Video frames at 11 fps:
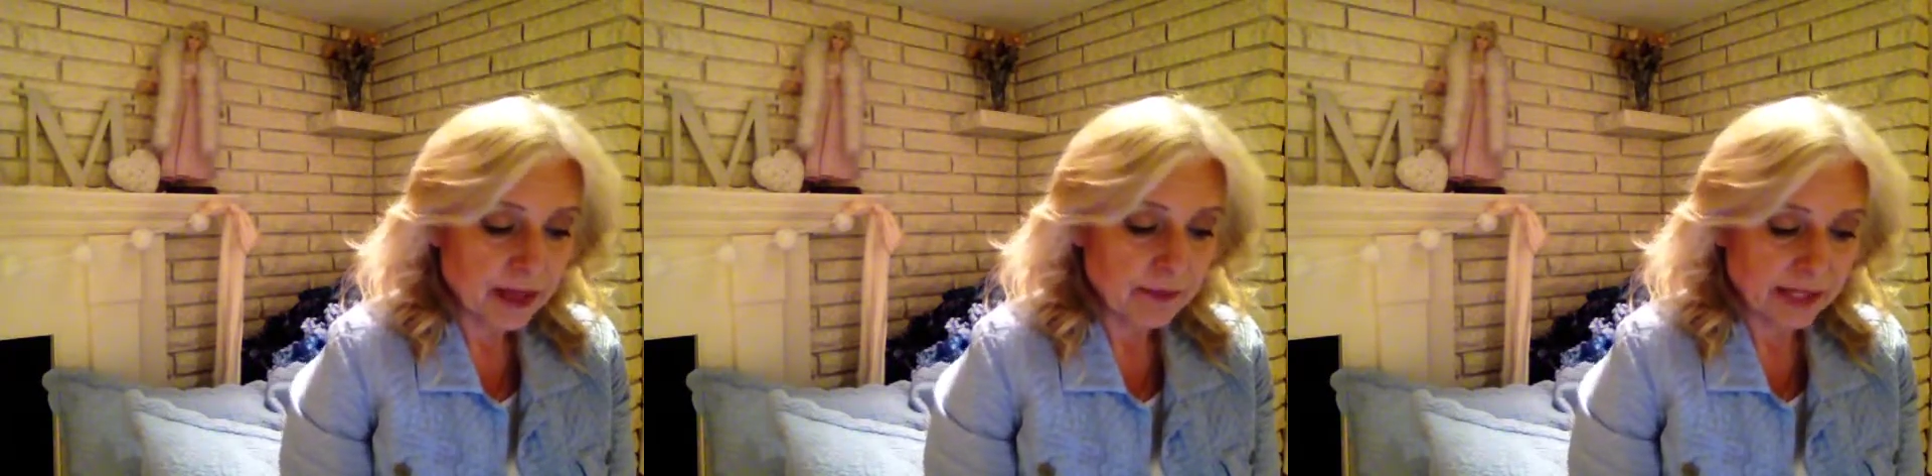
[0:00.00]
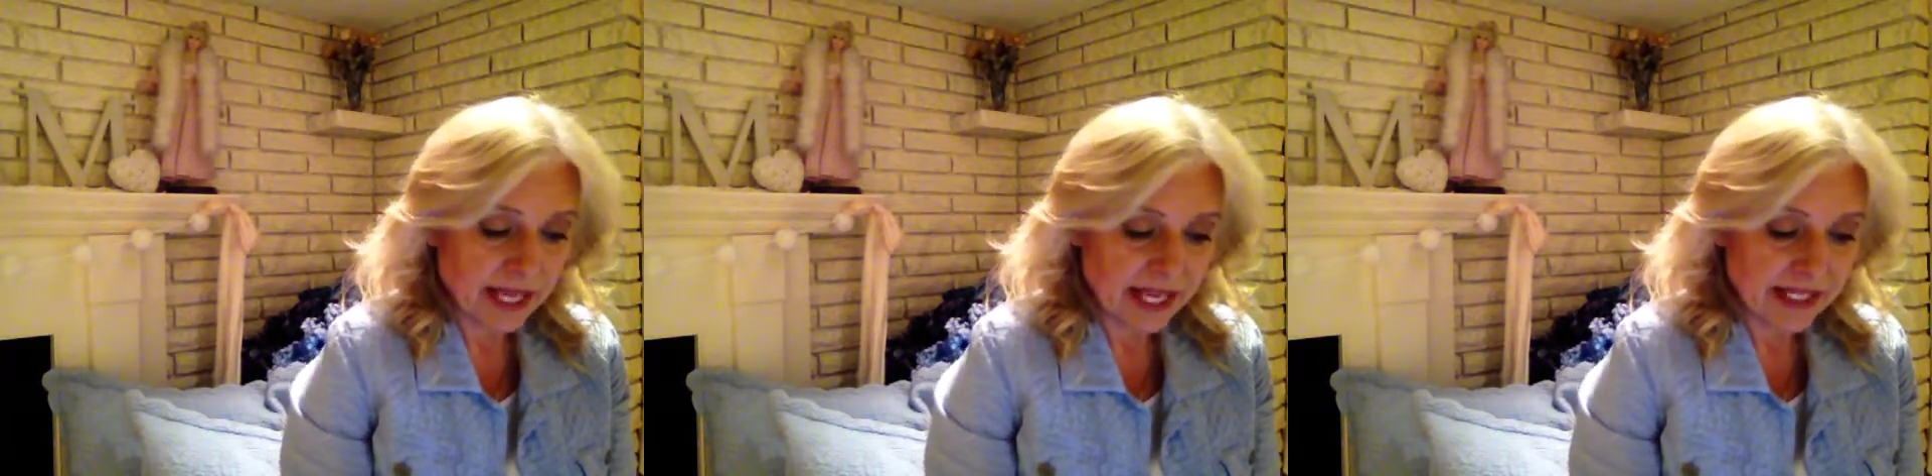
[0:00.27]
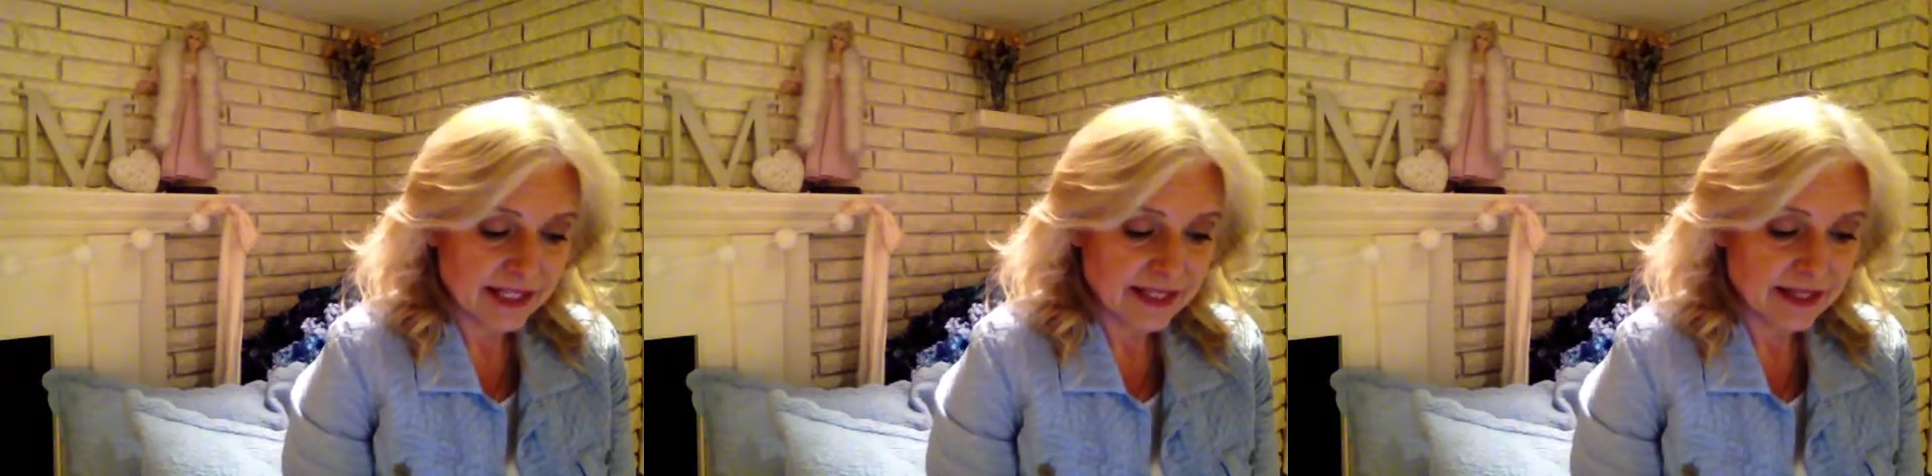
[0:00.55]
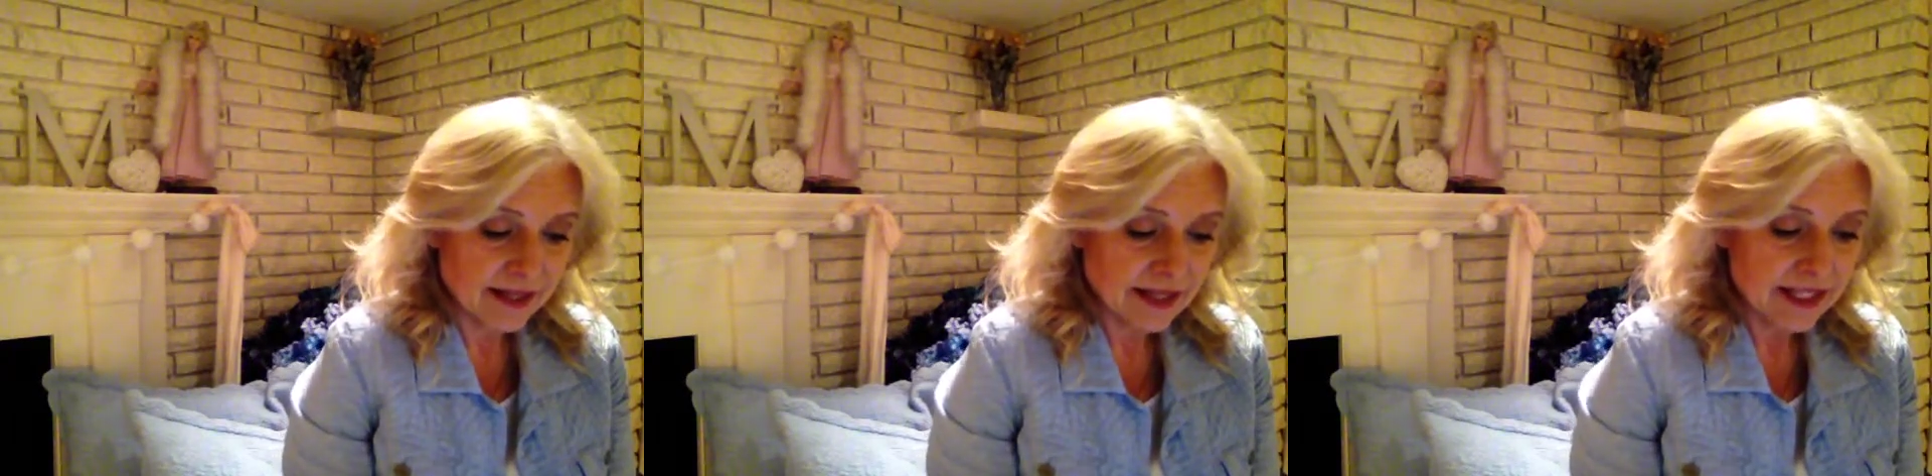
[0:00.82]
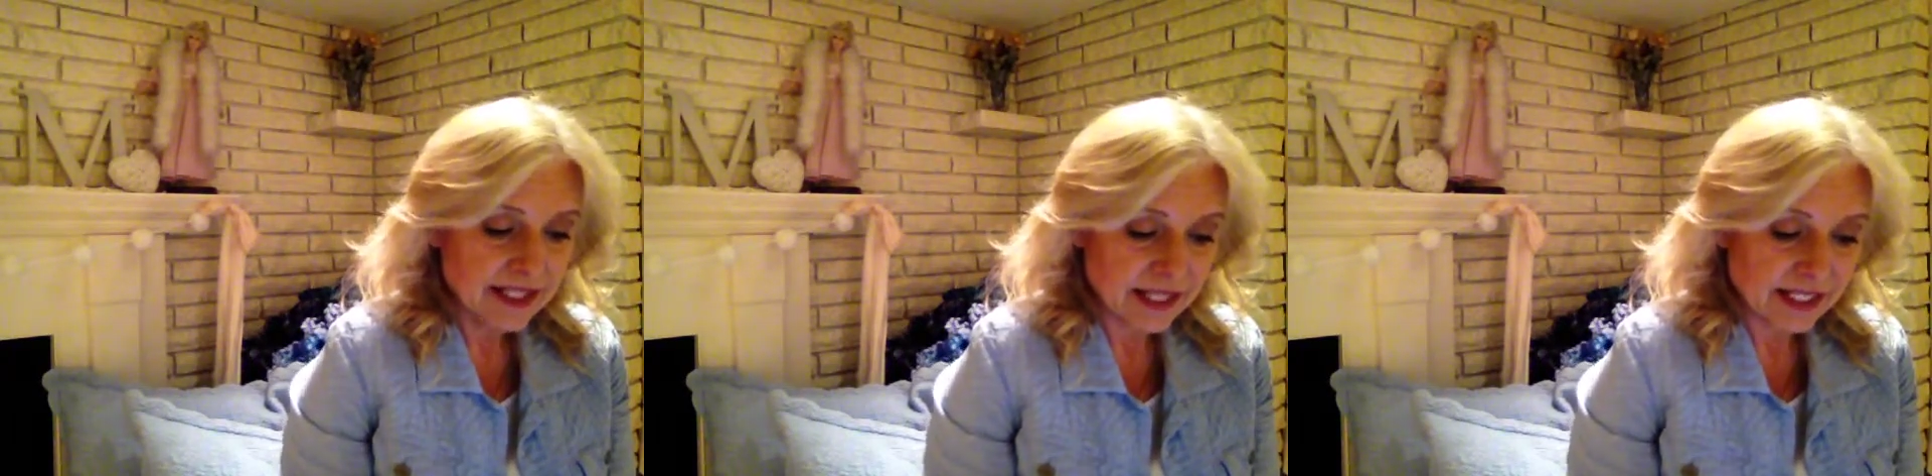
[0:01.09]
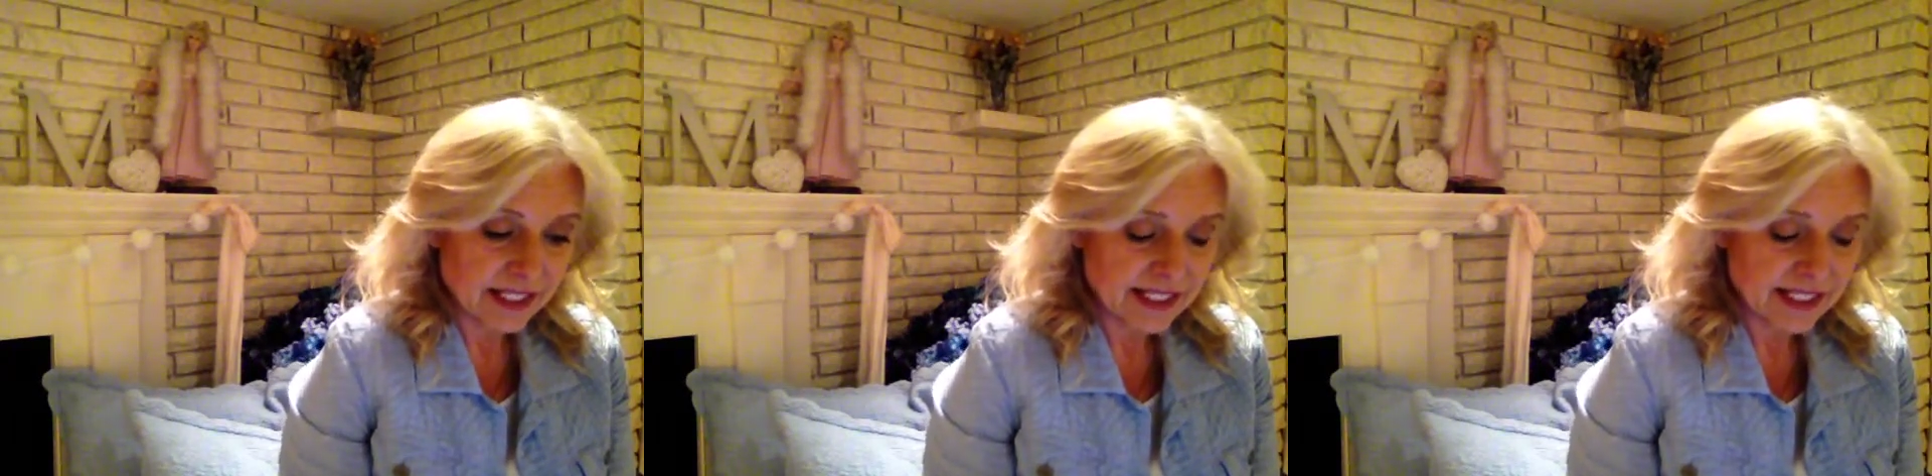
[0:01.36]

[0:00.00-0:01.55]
Blaze, Sunlit